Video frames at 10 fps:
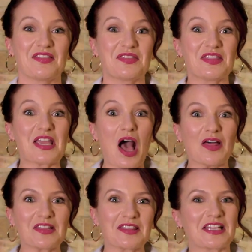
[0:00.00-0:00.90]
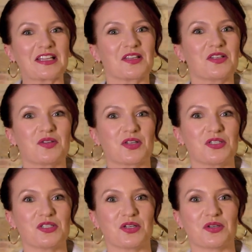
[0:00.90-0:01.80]
The other thing that you
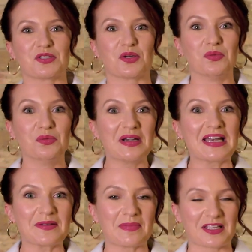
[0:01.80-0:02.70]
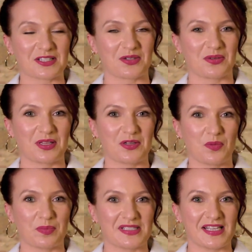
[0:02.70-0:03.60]
can do to really make sure that your
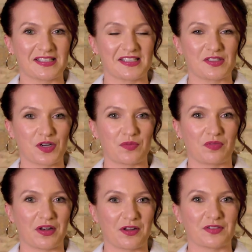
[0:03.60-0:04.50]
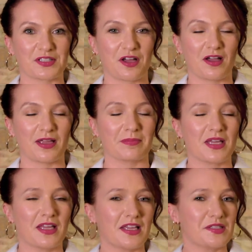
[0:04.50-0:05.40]
presenters don't run over time
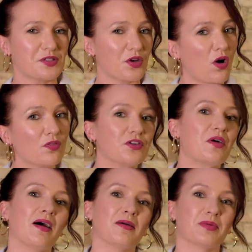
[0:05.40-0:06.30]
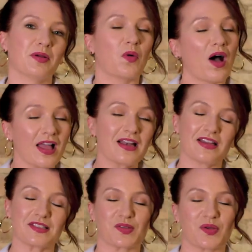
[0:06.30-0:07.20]
is to offer up what I
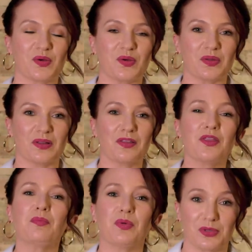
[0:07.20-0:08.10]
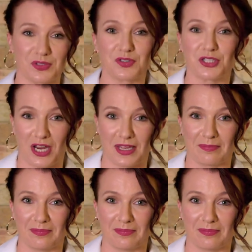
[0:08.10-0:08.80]
like to call the board of shame.